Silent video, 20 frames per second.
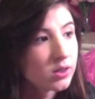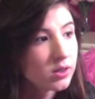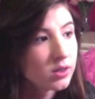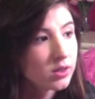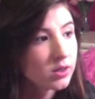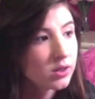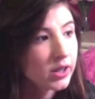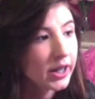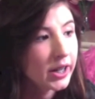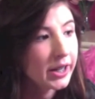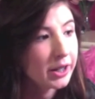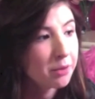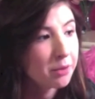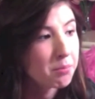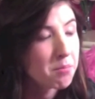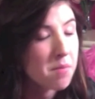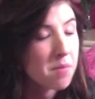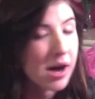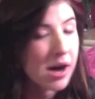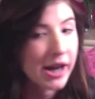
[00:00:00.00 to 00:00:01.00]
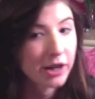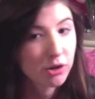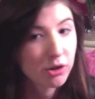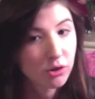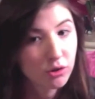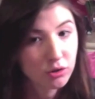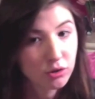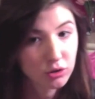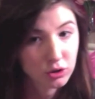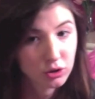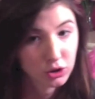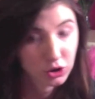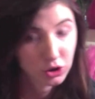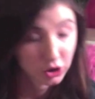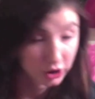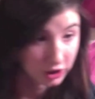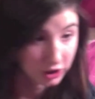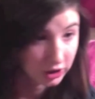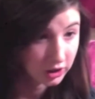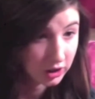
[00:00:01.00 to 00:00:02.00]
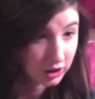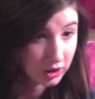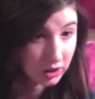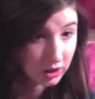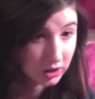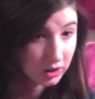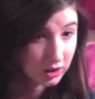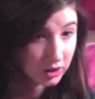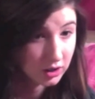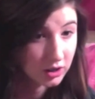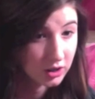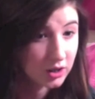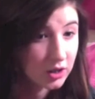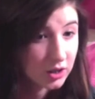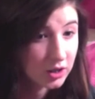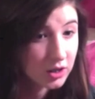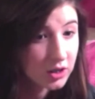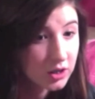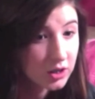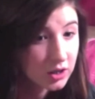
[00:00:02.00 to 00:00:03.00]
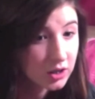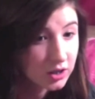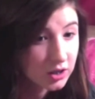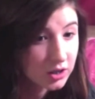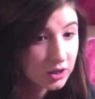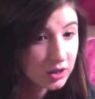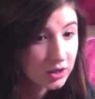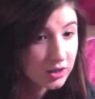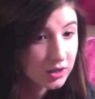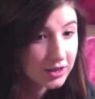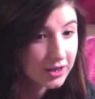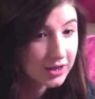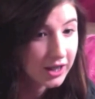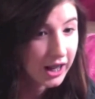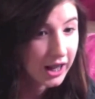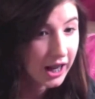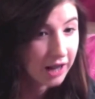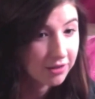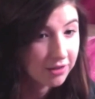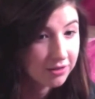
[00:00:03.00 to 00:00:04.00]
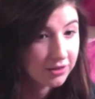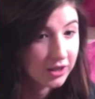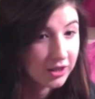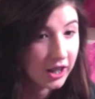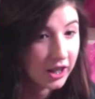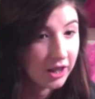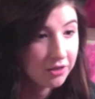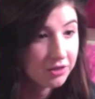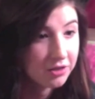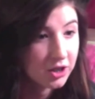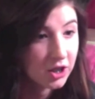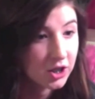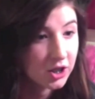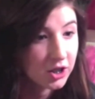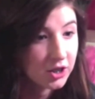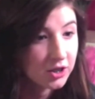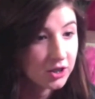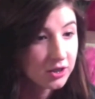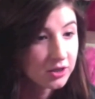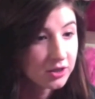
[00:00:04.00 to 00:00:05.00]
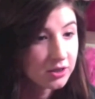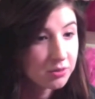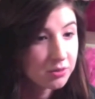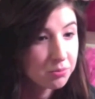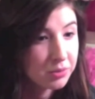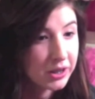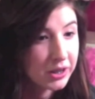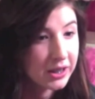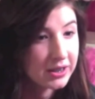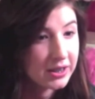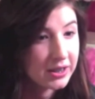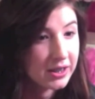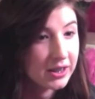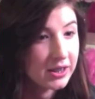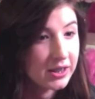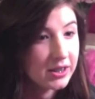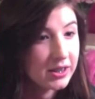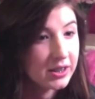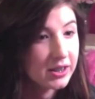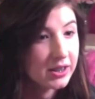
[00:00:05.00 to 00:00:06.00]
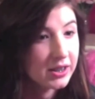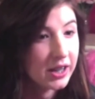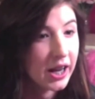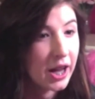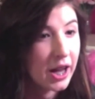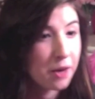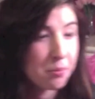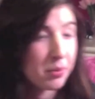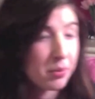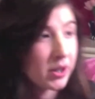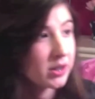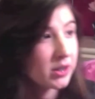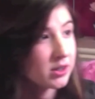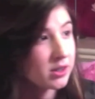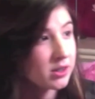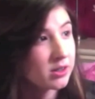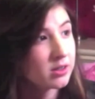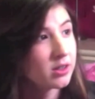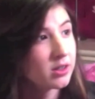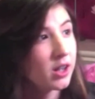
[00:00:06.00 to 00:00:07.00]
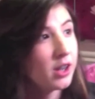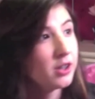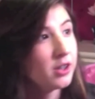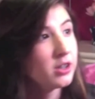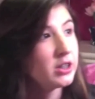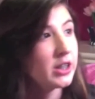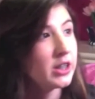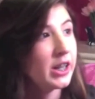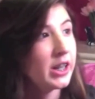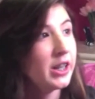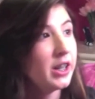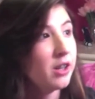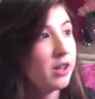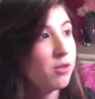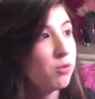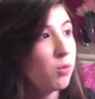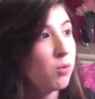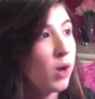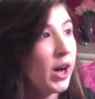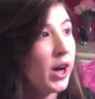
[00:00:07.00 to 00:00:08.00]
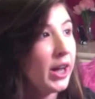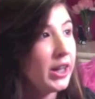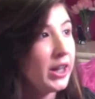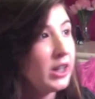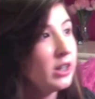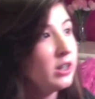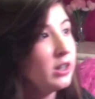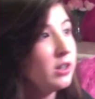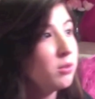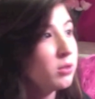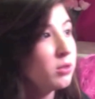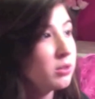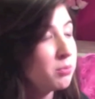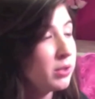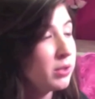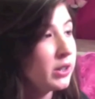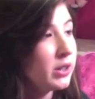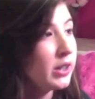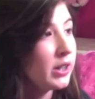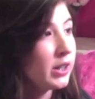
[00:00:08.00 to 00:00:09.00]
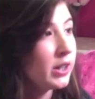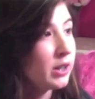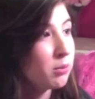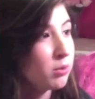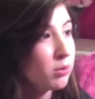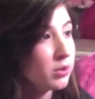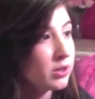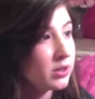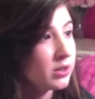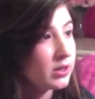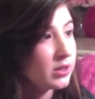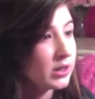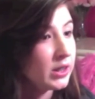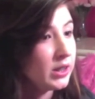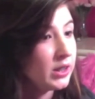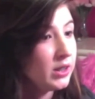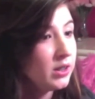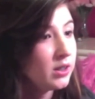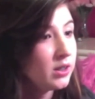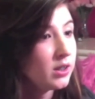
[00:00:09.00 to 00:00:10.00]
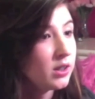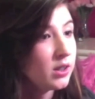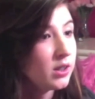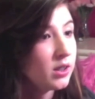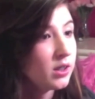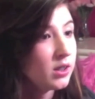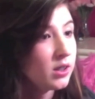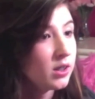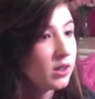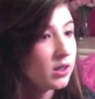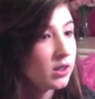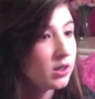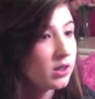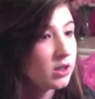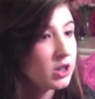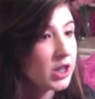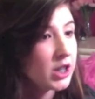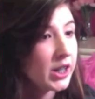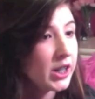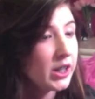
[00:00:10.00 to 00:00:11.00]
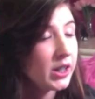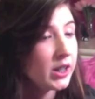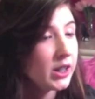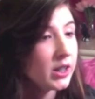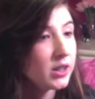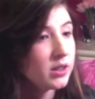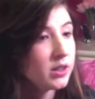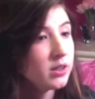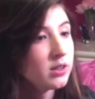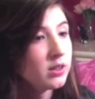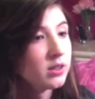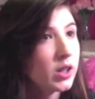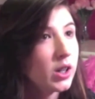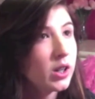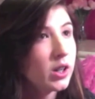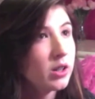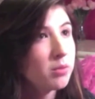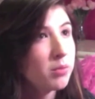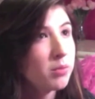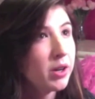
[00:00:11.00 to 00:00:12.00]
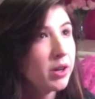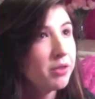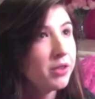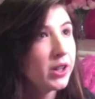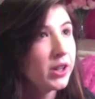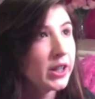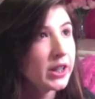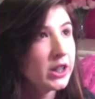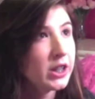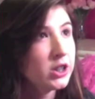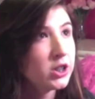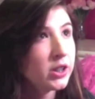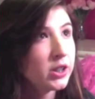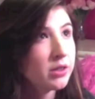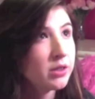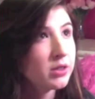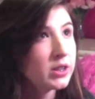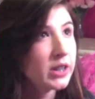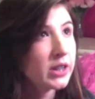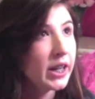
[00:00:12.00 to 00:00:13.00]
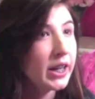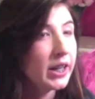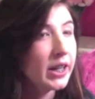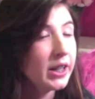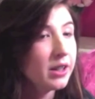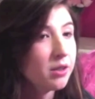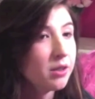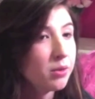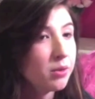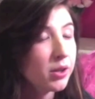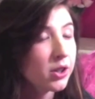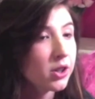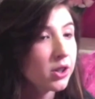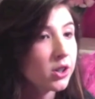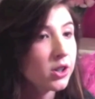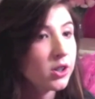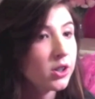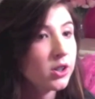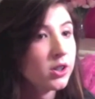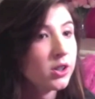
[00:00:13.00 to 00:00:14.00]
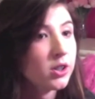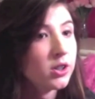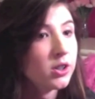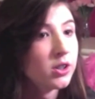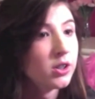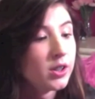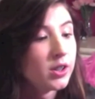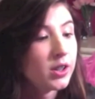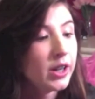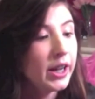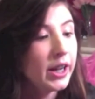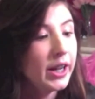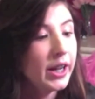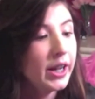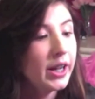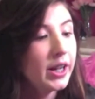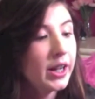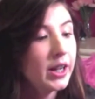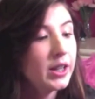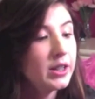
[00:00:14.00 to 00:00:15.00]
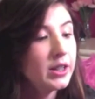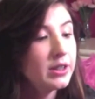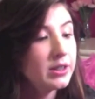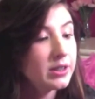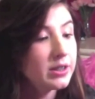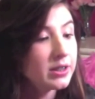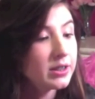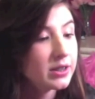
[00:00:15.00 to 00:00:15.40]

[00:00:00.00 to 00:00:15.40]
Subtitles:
like Michael shouldn't have left her because he had a mixed understanding of why he was being able to see Jane again. I felt like he should have stayed with her and